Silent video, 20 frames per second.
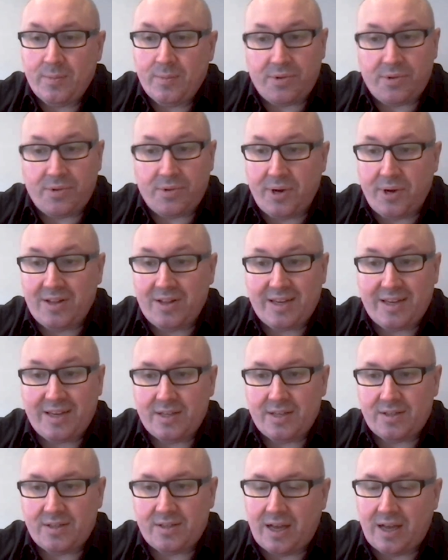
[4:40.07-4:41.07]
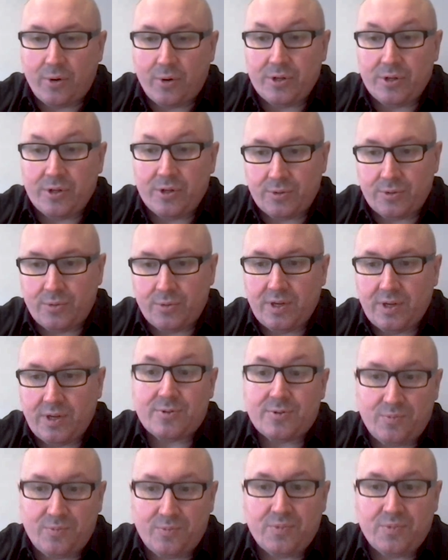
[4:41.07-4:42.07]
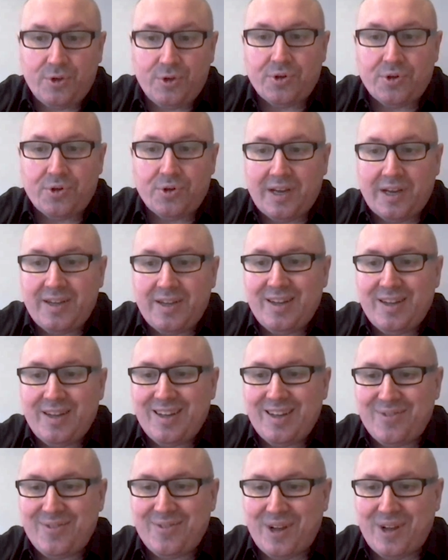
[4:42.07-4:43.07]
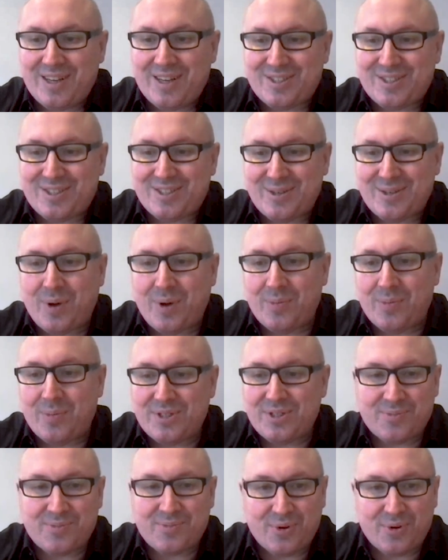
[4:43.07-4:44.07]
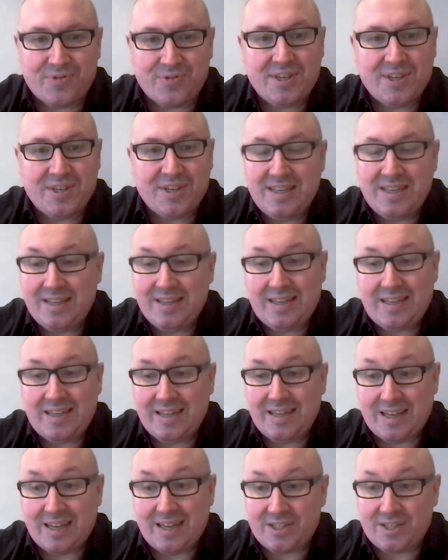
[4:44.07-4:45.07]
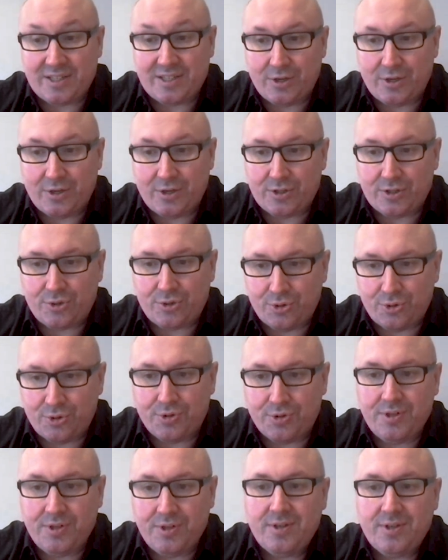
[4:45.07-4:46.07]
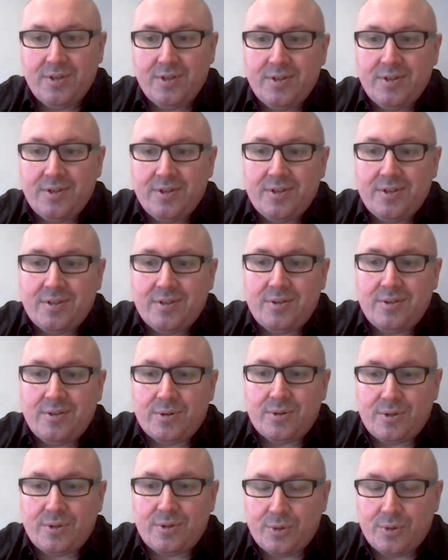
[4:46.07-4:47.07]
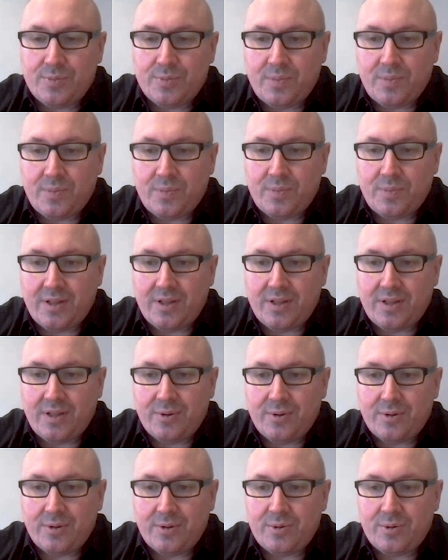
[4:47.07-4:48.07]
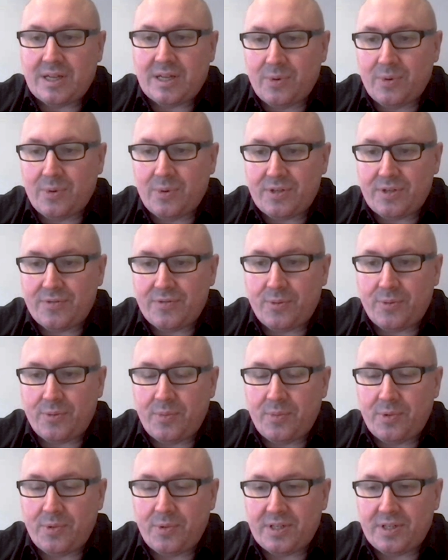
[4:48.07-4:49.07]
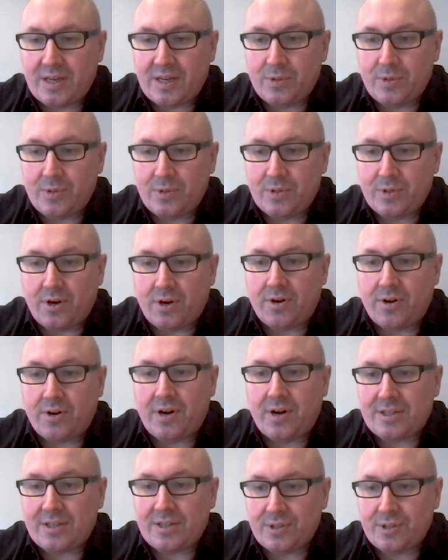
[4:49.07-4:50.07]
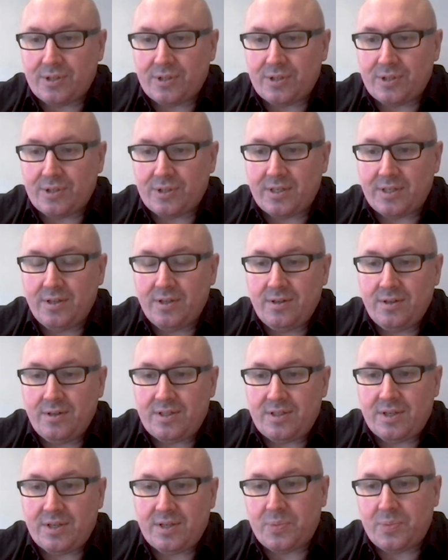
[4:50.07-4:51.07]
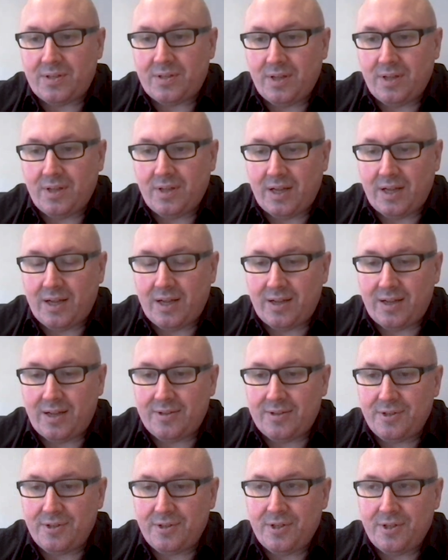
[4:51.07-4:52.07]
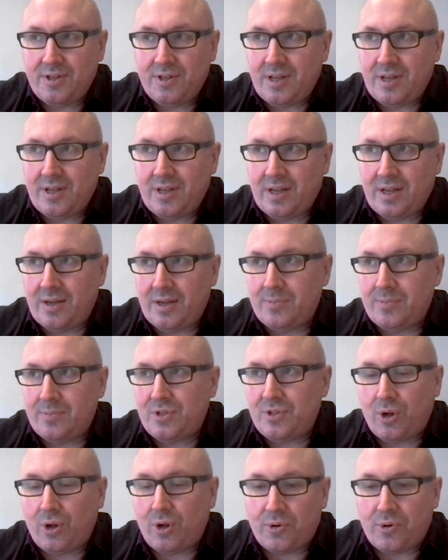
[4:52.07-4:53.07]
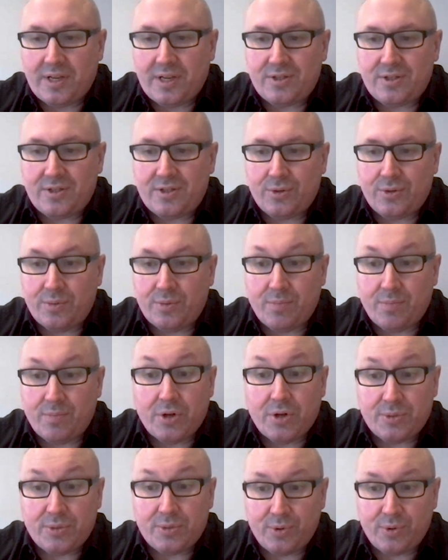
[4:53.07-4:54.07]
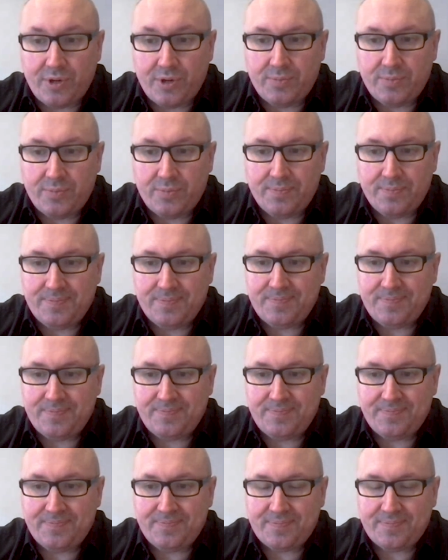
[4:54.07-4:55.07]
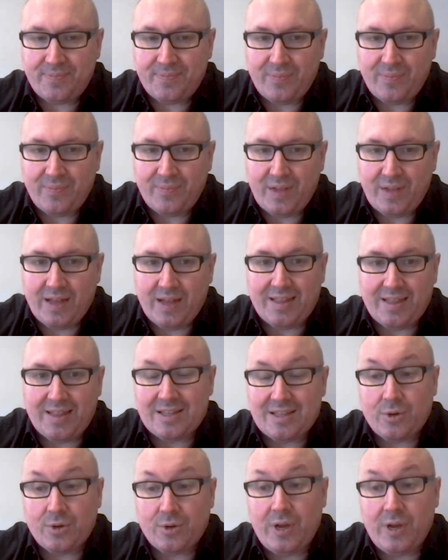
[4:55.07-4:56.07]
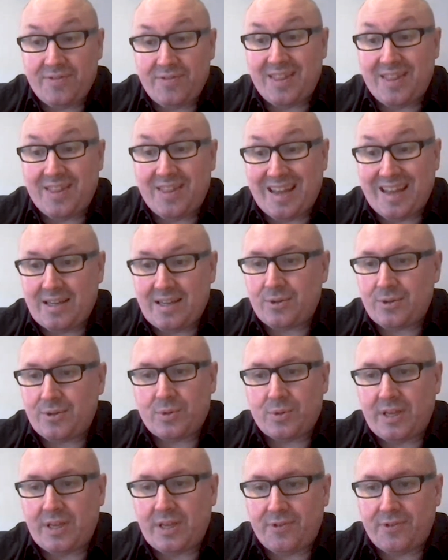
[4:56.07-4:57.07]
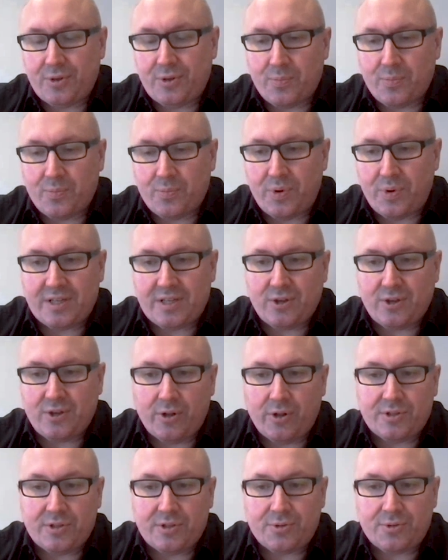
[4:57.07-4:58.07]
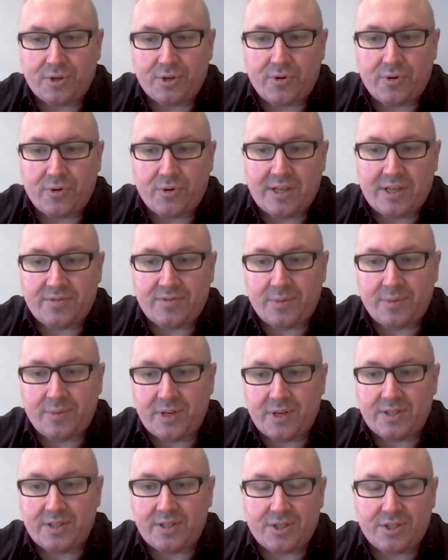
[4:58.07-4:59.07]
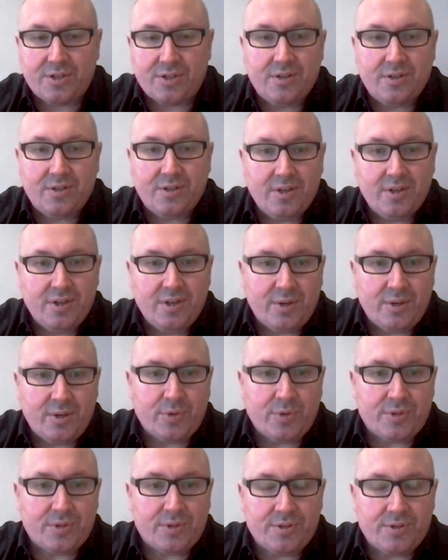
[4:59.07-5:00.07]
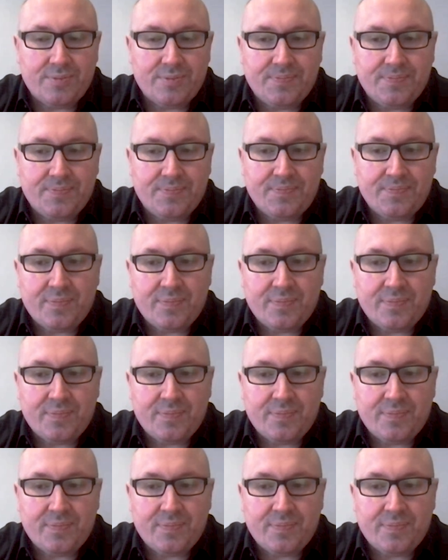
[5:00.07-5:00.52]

But the reality is that also, as you and I have actually published and proven, is actually not true. Mm-hmm. Those antibodies from immunized animals are actually simply tolerized to the mouse proteome. And that's, even then, that's only if you don't break tolerance through aggressive immunization approaches.